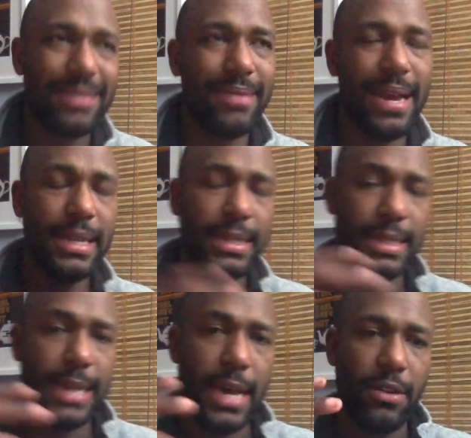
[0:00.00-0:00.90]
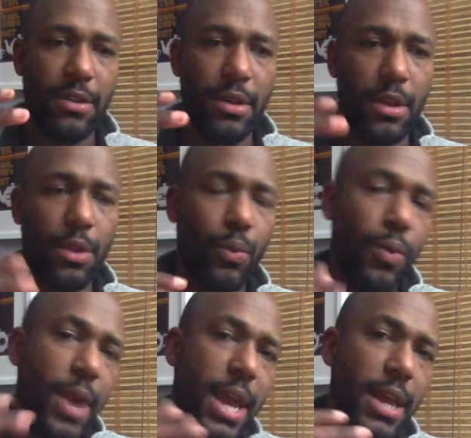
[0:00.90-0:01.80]
right, is that the
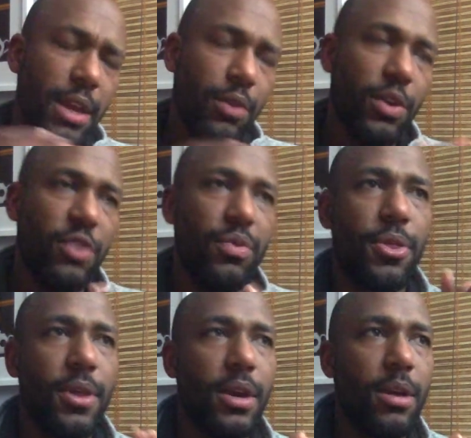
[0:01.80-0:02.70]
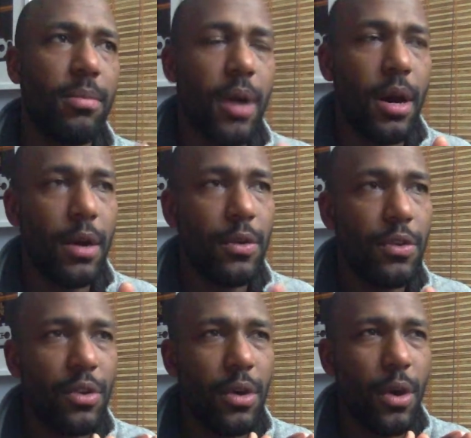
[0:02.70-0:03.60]
way in which we think
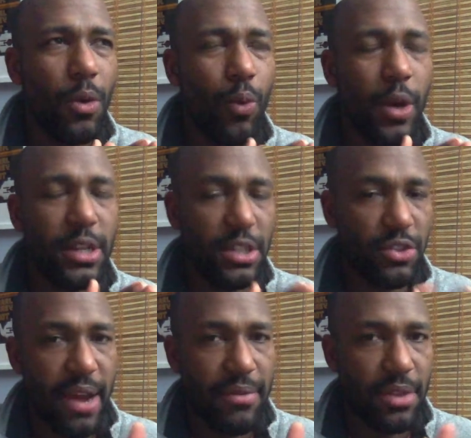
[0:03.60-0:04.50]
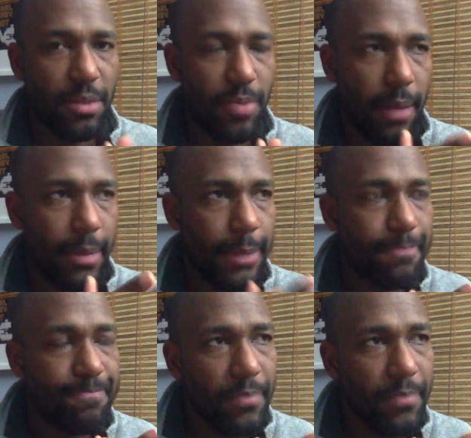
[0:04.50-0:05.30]
about what is driving the problem